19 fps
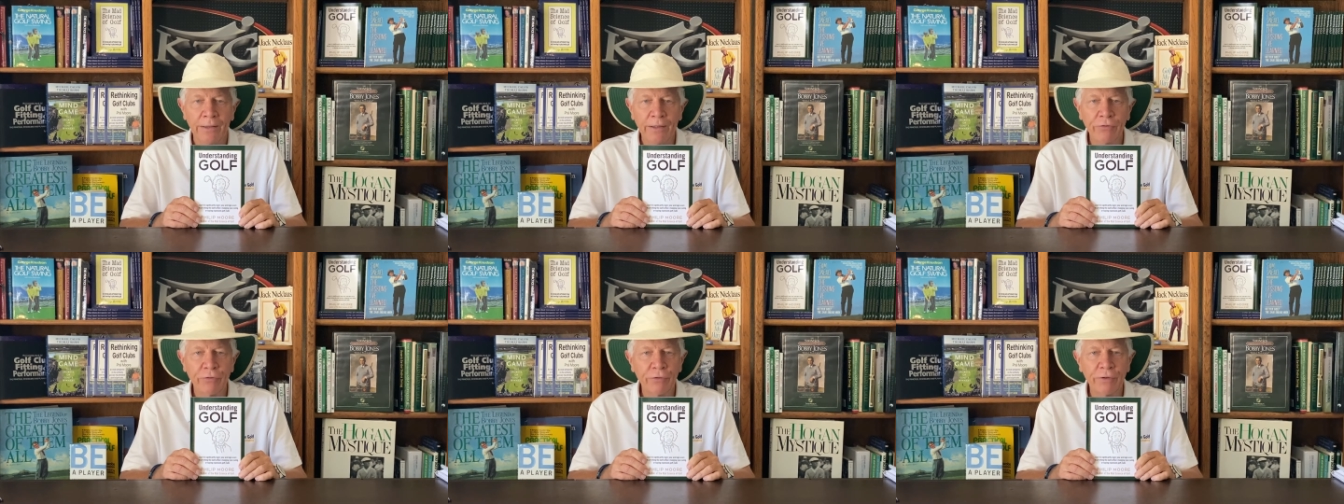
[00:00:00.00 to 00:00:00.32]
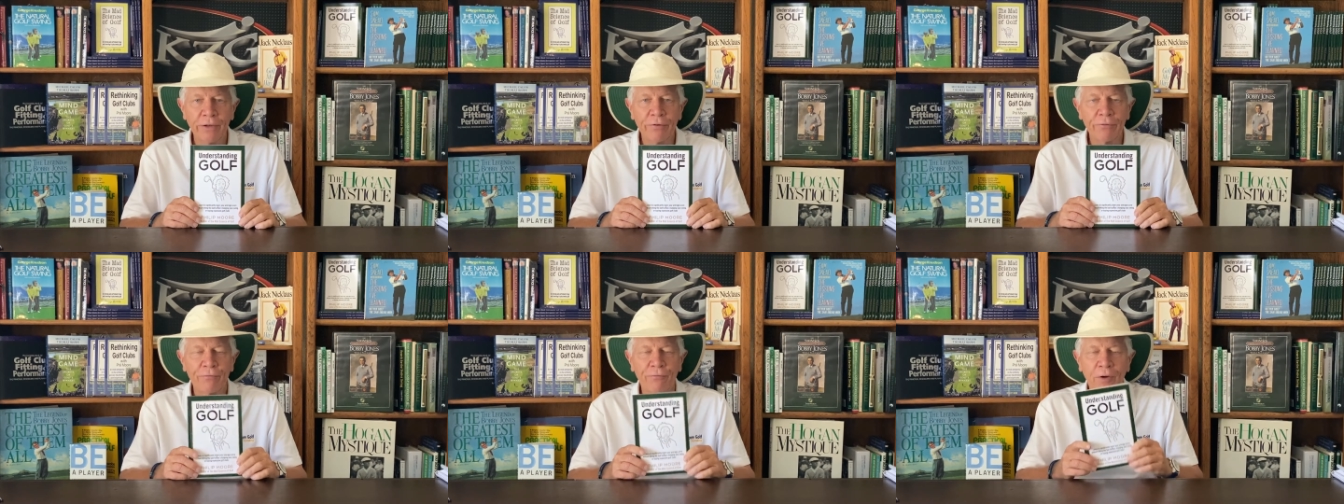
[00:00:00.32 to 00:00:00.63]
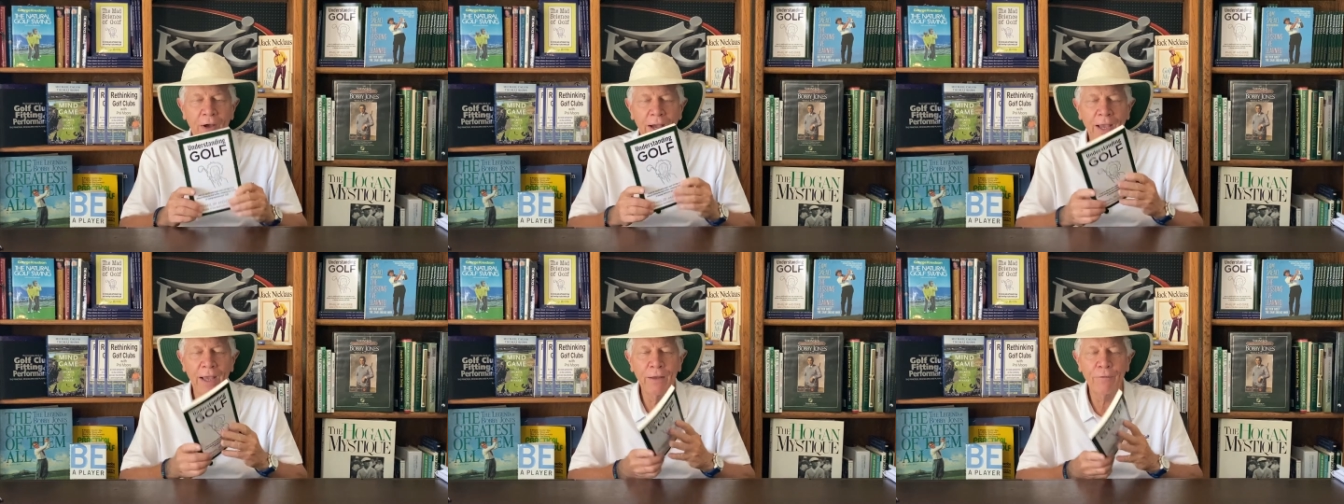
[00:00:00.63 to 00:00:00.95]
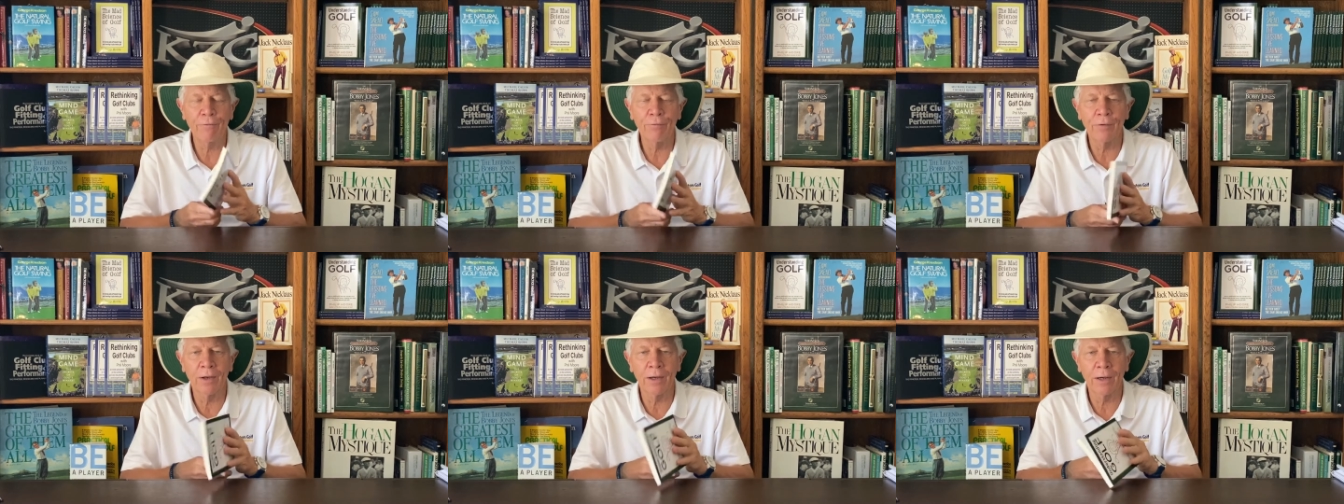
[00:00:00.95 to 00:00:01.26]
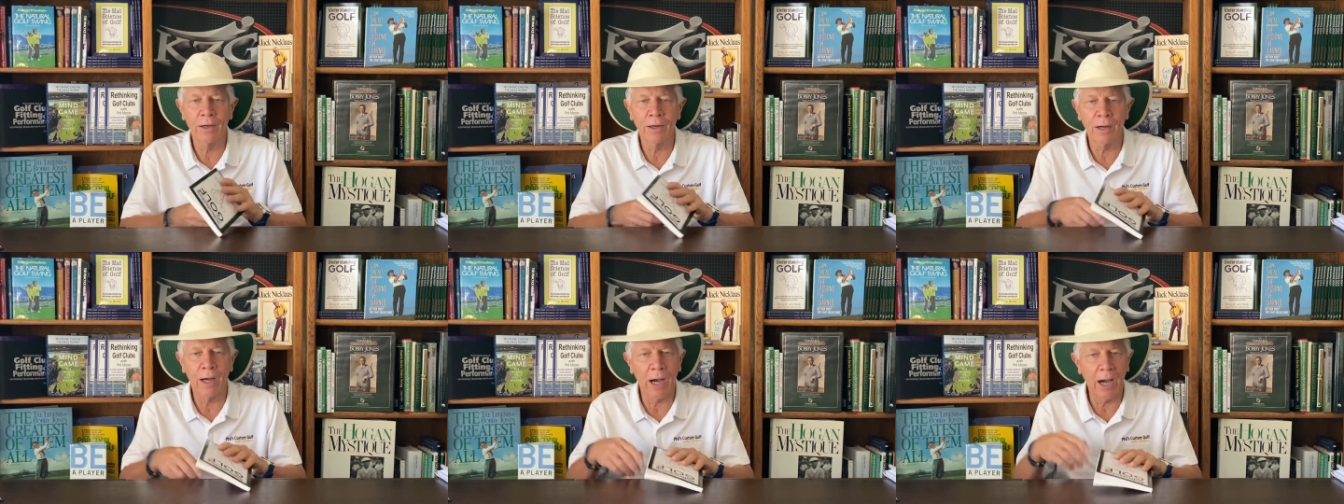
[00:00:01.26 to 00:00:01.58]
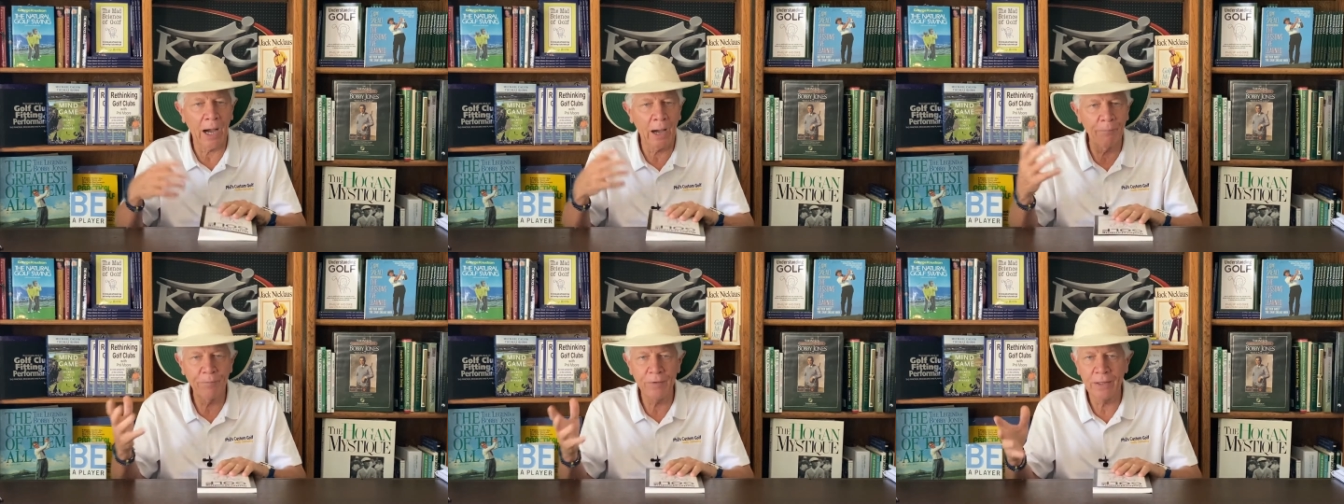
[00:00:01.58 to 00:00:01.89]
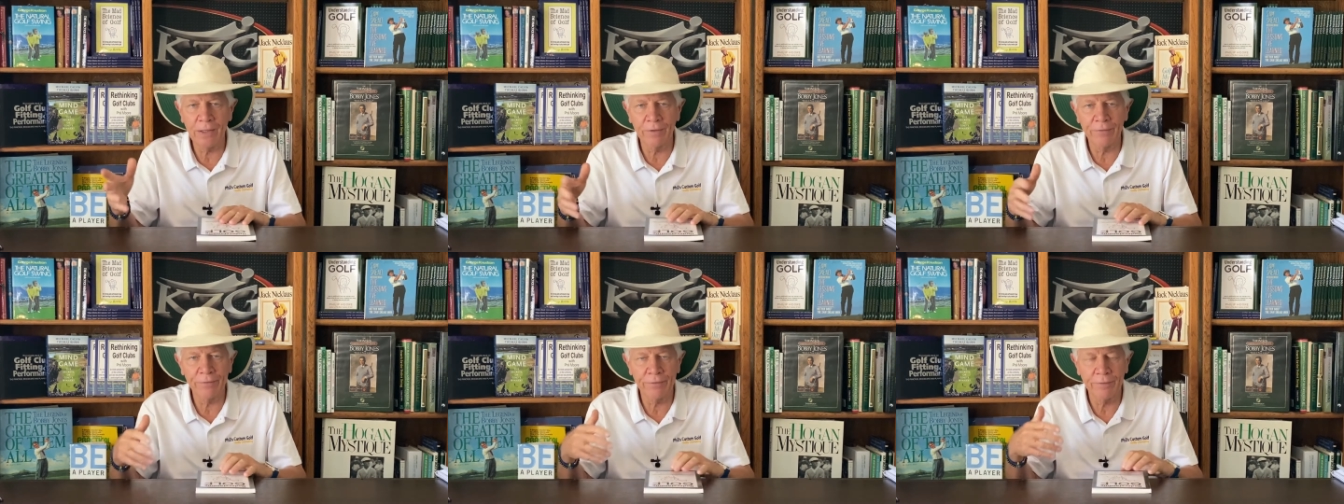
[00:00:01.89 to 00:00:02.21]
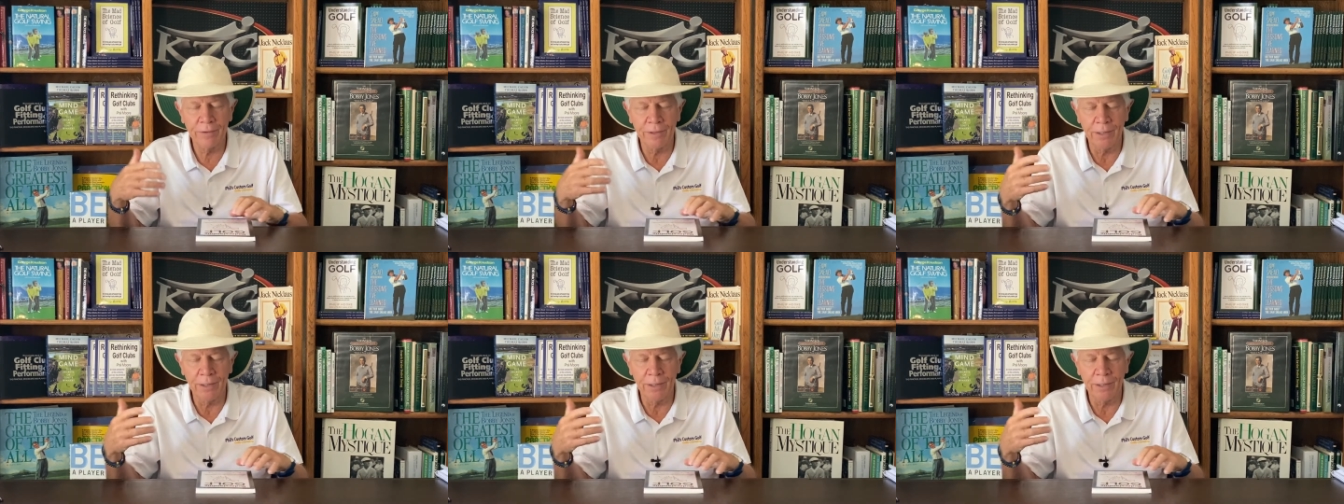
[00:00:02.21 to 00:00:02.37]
These are just five uh, obvious,